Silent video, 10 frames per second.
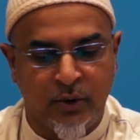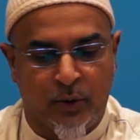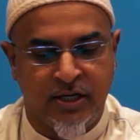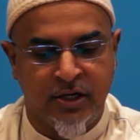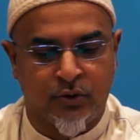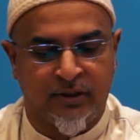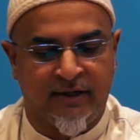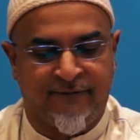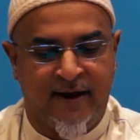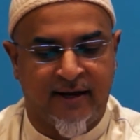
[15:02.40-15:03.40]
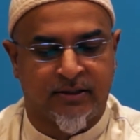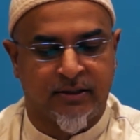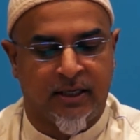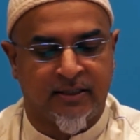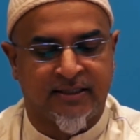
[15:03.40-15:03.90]
way he could in fact
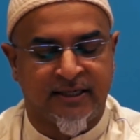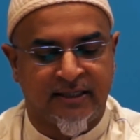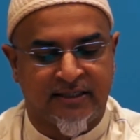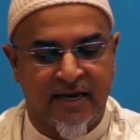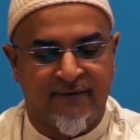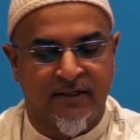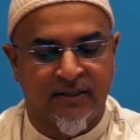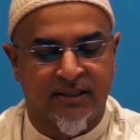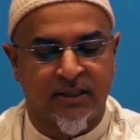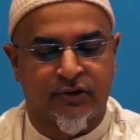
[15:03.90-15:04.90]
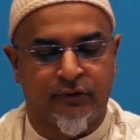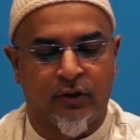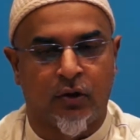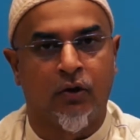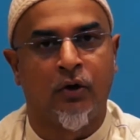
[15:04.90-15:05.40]
save his
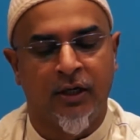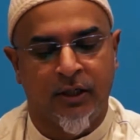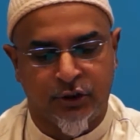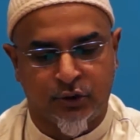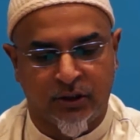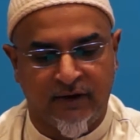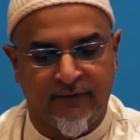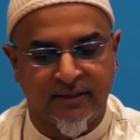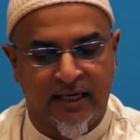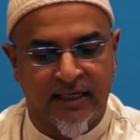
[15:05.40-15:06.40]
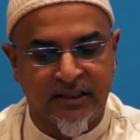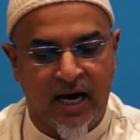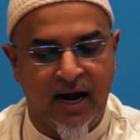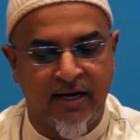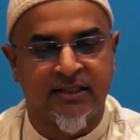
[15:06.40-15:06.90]
sister-in-law is to give his
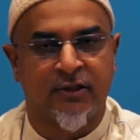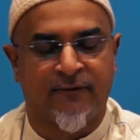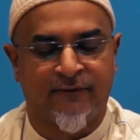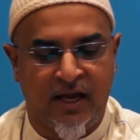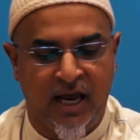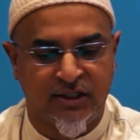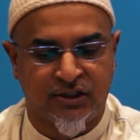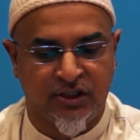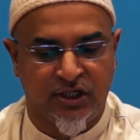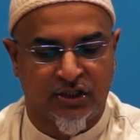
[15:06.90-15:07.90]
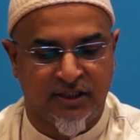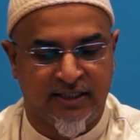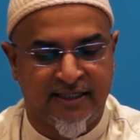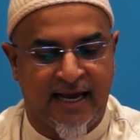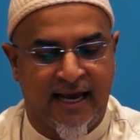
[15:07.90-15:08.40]
entire set of cash that
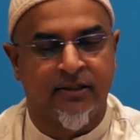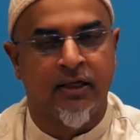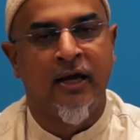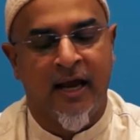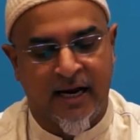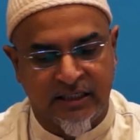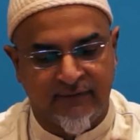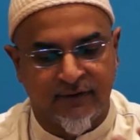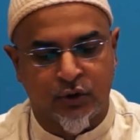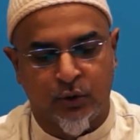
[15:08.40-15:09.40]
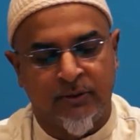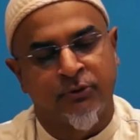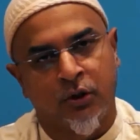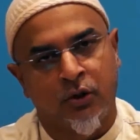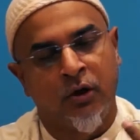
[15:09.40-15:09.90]
he had and give it to him.
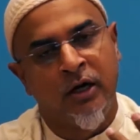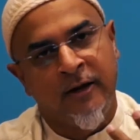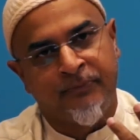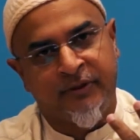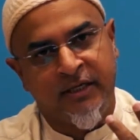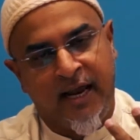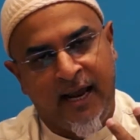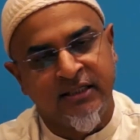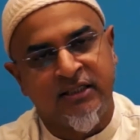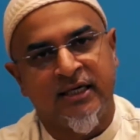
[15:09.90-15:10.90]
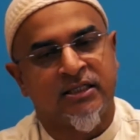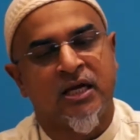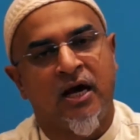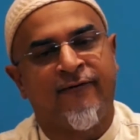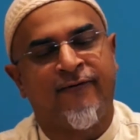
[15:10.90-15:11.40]
So the
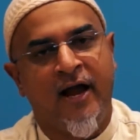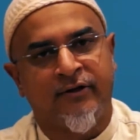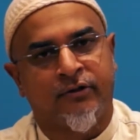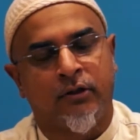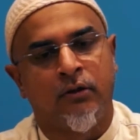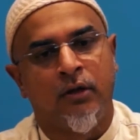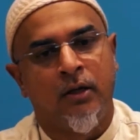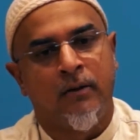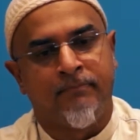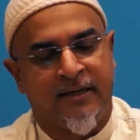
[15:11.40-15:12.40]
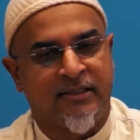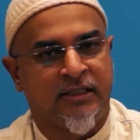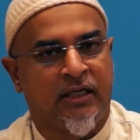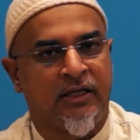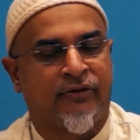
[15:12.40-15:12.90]
anti-Assad fighter
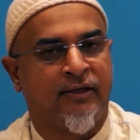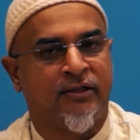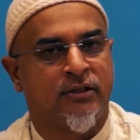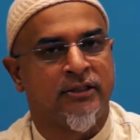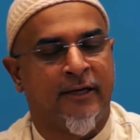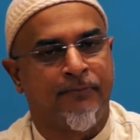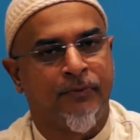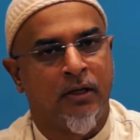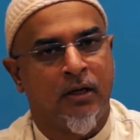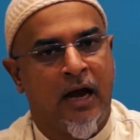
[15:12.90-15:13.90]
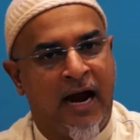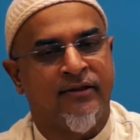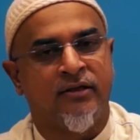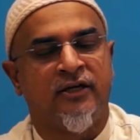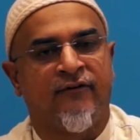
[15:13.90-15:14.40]
basically threatened them,
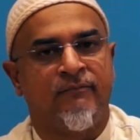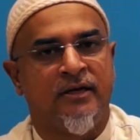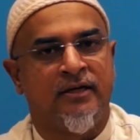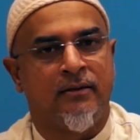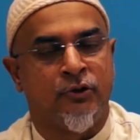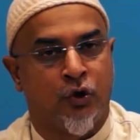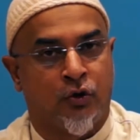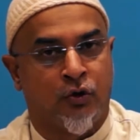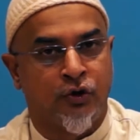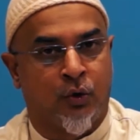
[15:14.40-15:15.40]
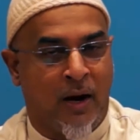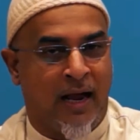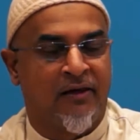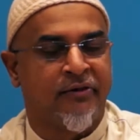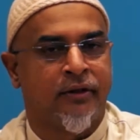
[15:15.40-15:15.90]
either give me your
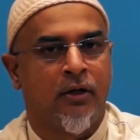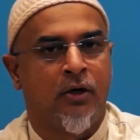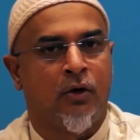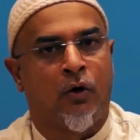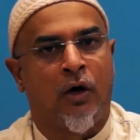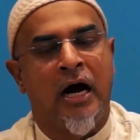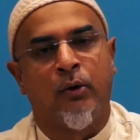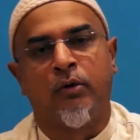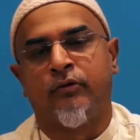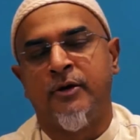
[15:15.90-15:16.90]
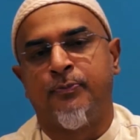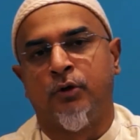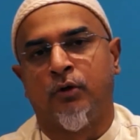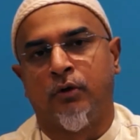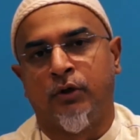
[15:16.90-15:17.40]
wealth or I will rape
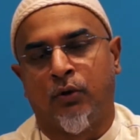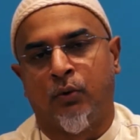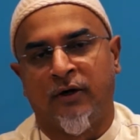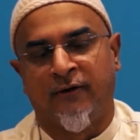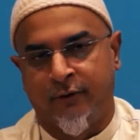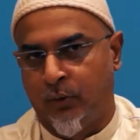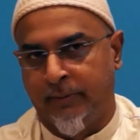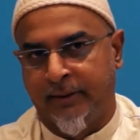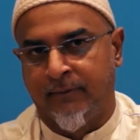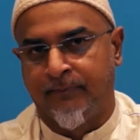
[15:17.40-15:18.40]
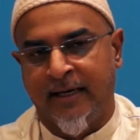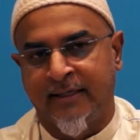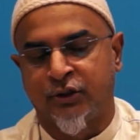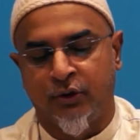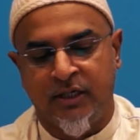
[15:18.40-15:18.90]
one of your women. And
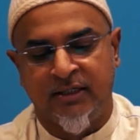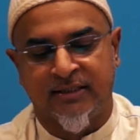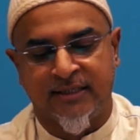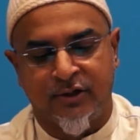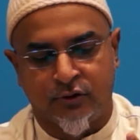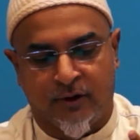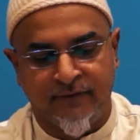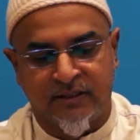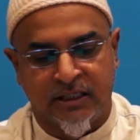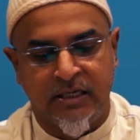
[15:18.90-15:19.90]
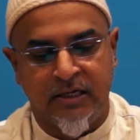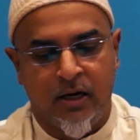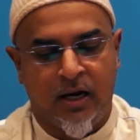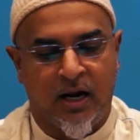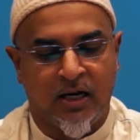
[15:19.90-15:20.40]
so he decided to obviously
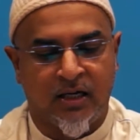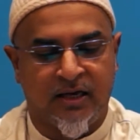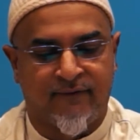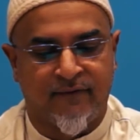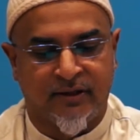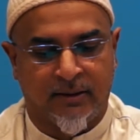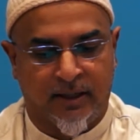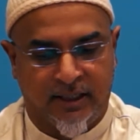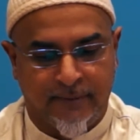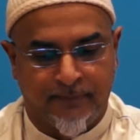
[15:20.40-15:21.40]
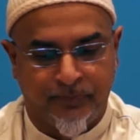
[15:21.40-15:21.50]
give the money.